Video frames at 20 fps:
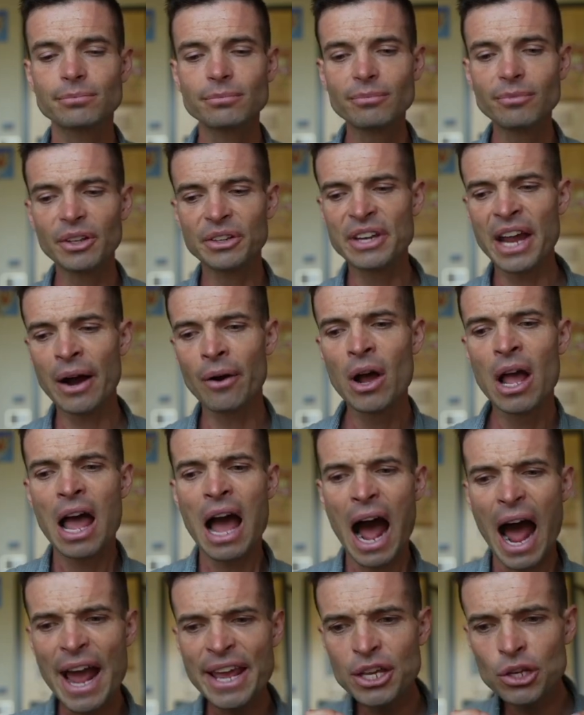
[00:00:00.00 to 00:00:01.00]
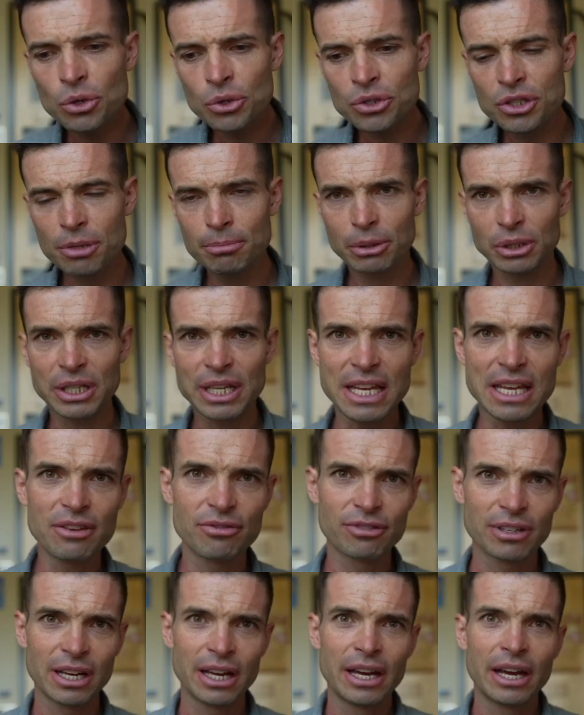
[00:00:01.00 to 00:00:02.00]
Now, I used to
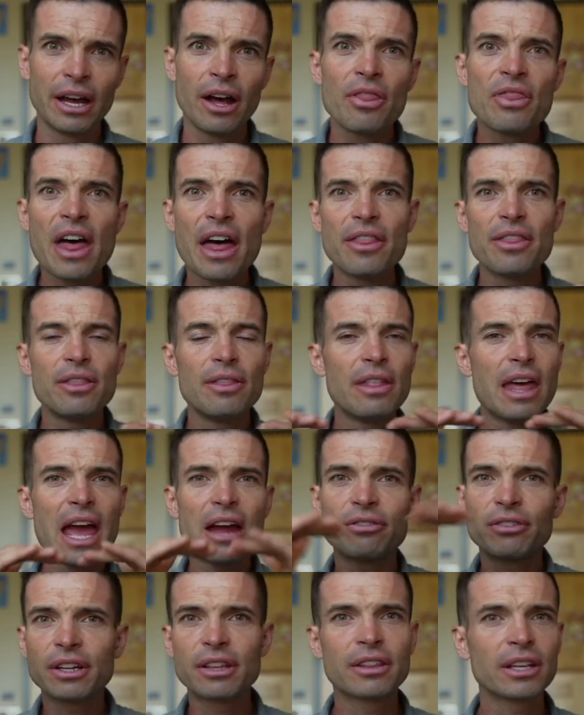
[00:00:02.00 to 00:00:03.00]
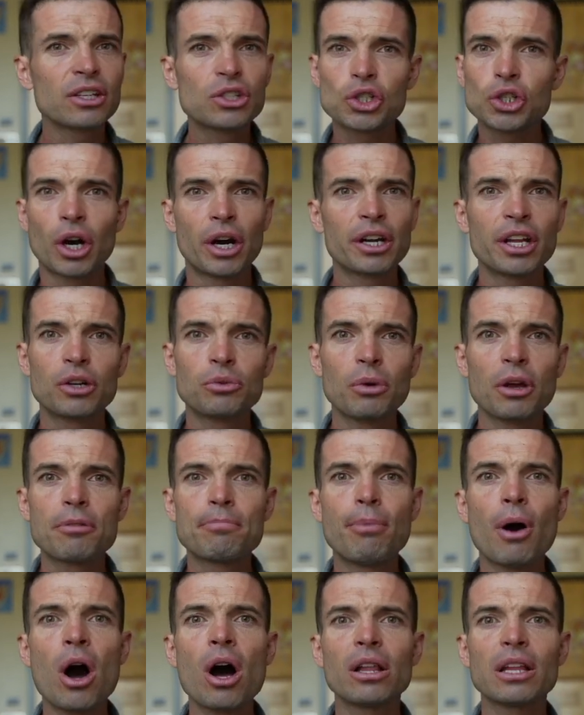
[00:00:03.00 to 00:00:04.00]
believe that everything started with
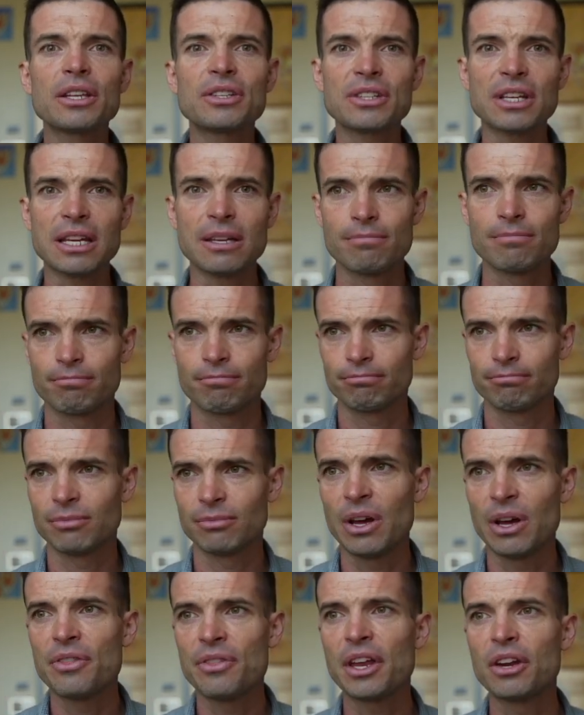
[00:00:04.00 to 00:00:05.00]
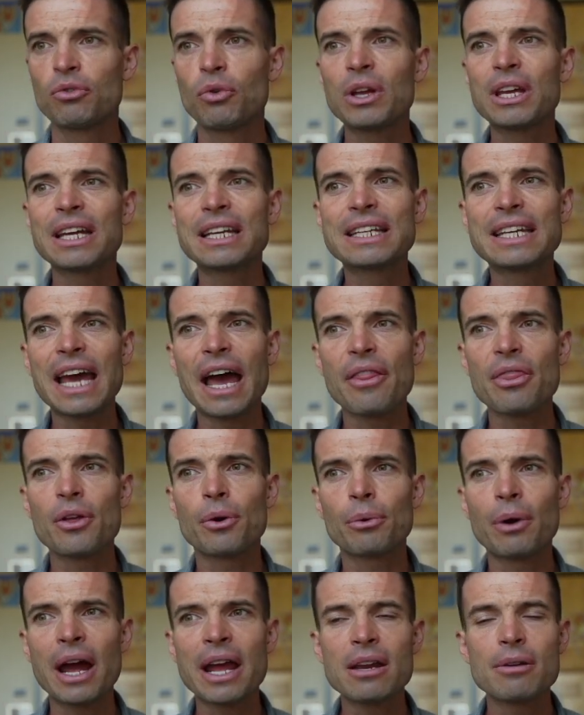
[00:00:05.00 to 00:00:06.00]
policy, that if we could get the
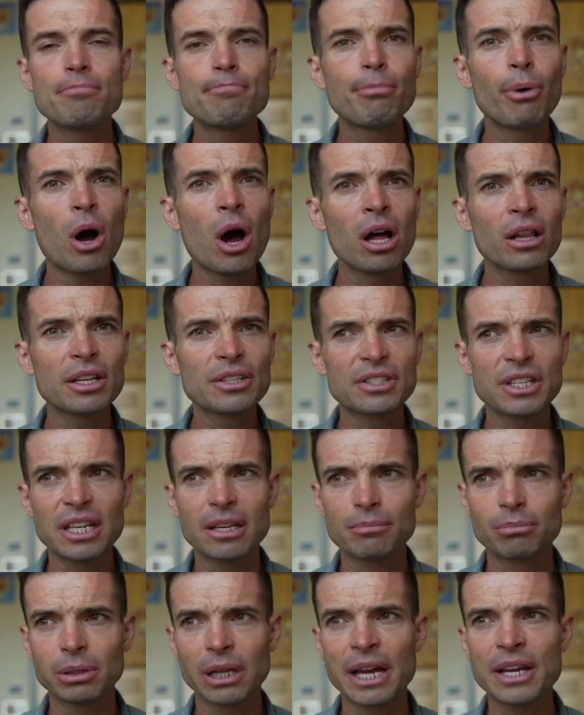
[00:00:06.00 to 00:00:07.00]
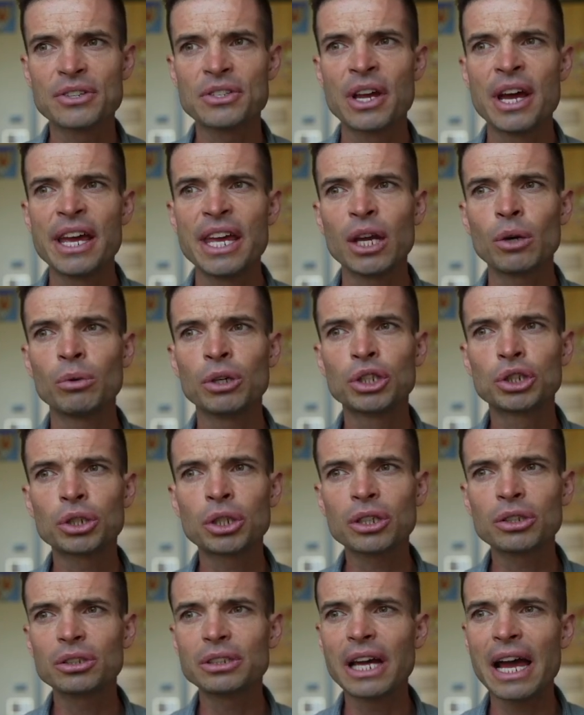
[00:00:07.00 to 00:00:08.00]
right policy in place, it would
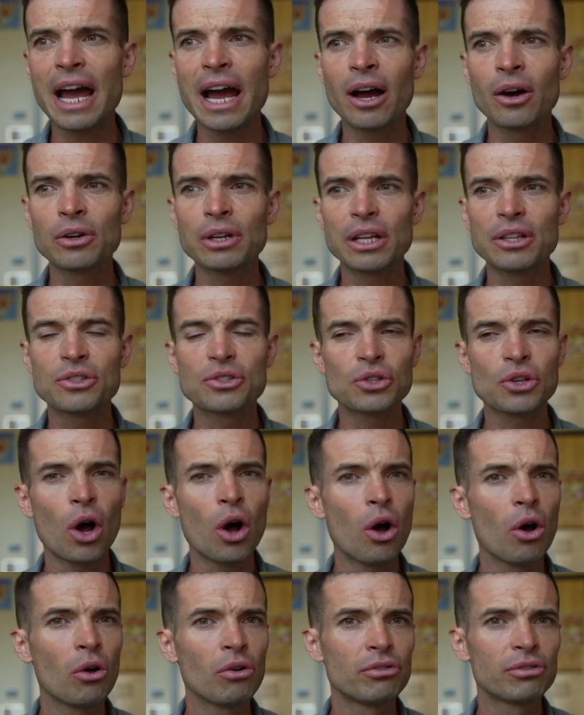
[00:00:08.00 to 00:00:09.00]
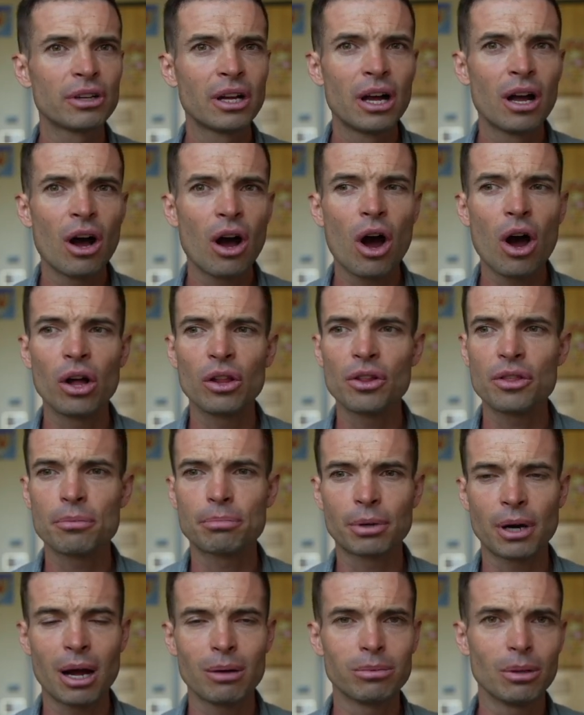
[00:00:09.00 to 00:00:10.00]
trickle down and solve all of the
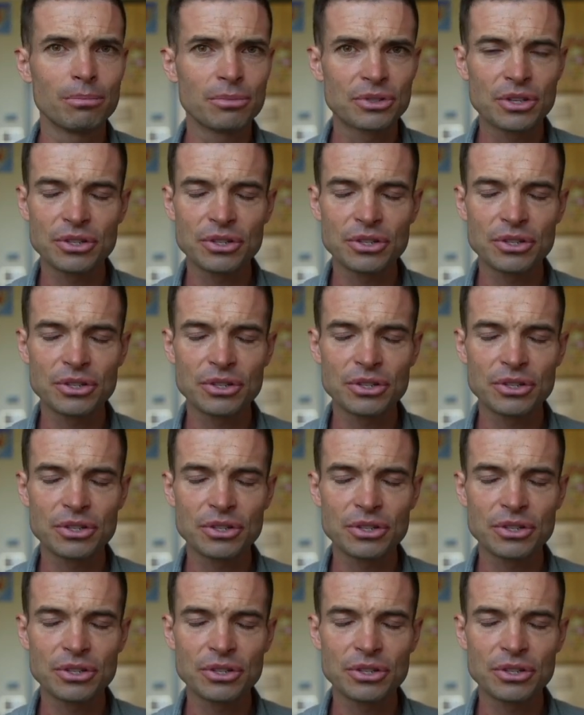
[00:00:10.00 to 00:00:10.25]
problems.